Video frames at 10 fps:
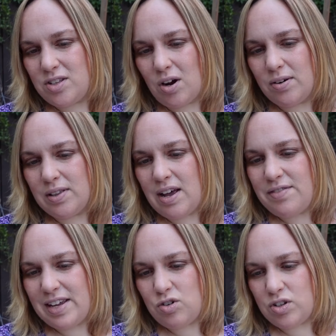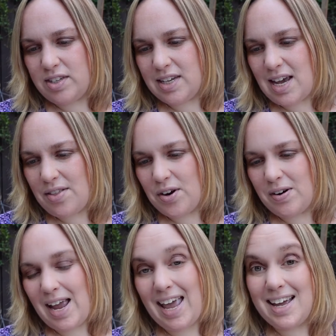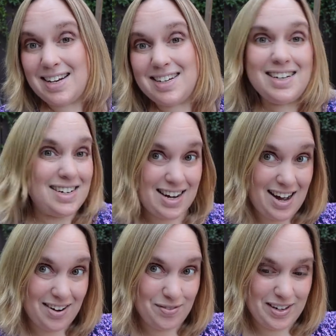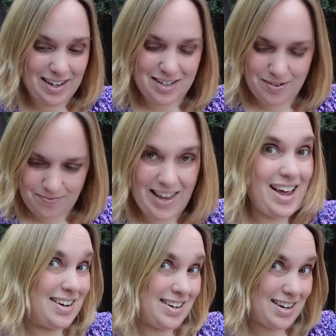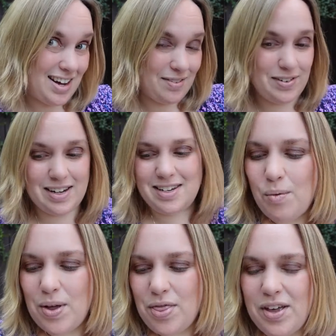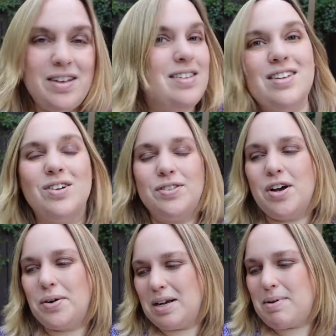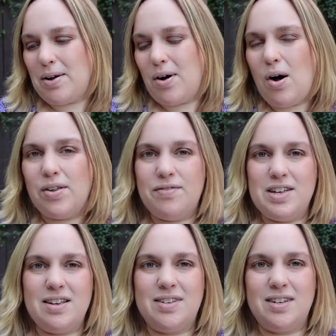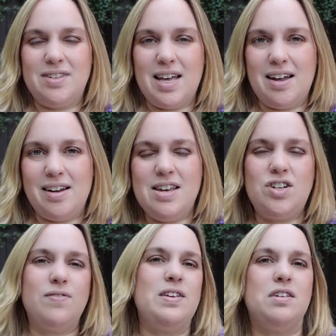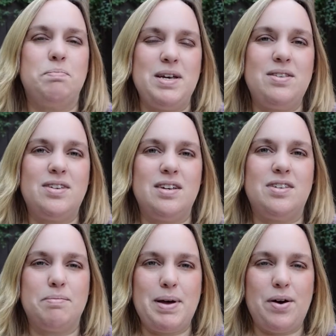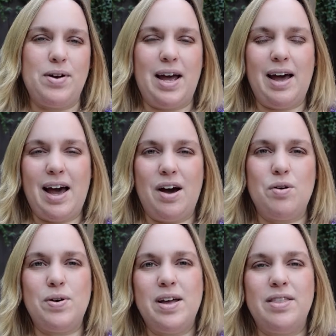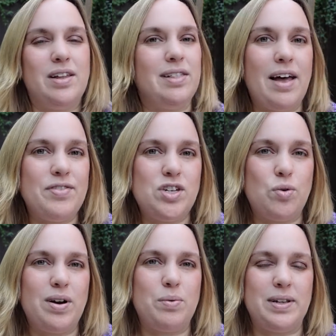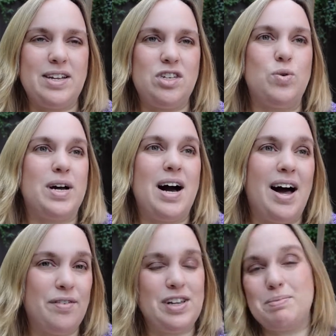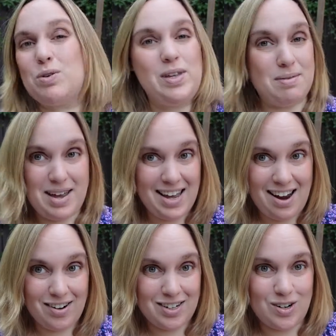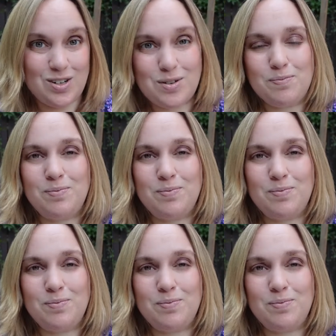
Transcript: our love interests together and into conflict. One thing you'll note about all of these is that each of these beats is about how the love story relates to a conflict between the main characters,